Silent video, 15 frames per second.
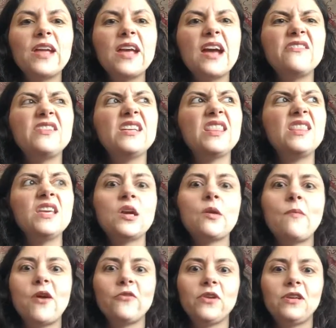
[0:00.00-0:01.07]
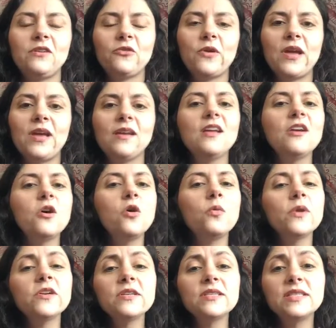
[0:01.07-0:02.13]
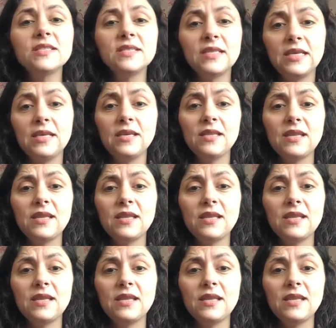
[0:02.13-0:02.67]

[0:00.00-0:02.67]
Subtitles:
having to think about it, okay? Awareness is the key.